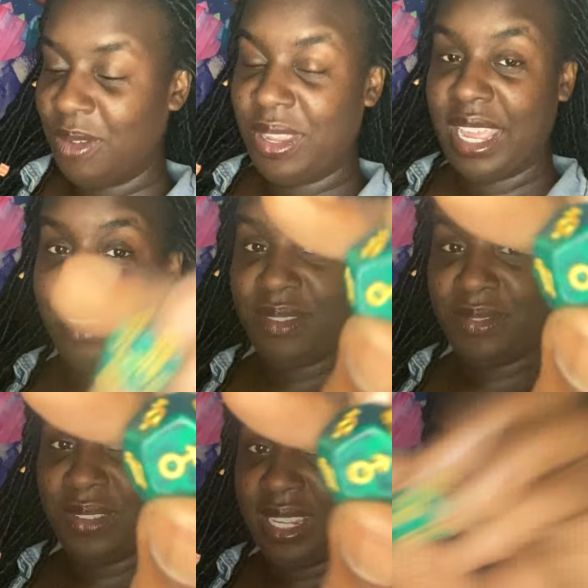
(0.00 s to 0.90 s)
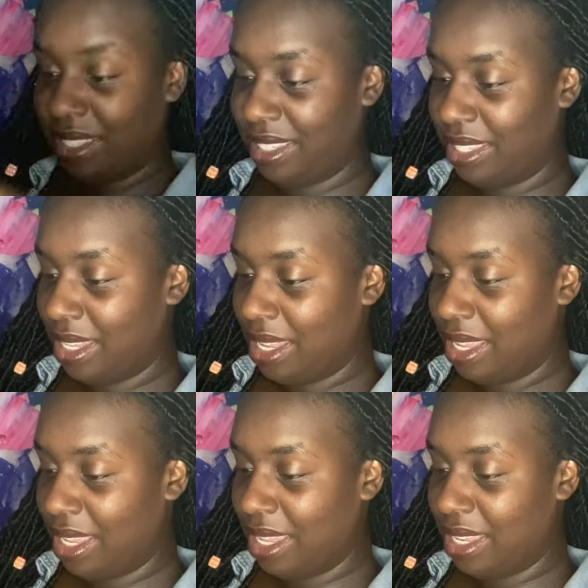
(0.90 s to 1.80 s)
We have Venus
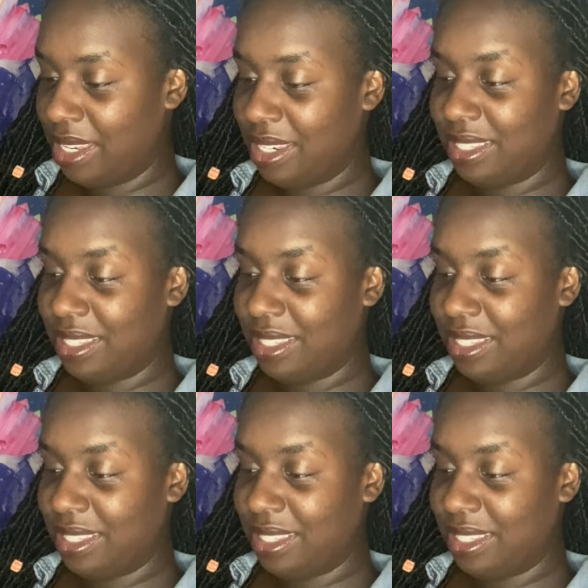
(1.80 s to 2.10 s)
in